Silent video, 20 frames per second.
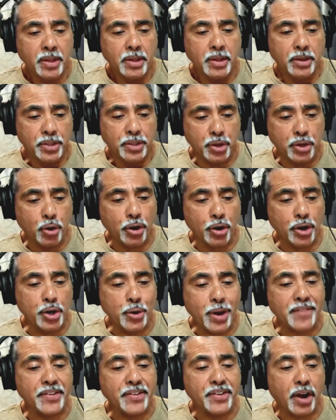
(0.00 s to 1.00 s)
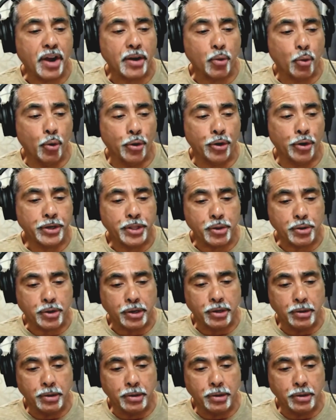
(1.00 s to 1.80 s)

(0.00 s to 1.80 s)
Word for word: You go to new advent dot org. You can,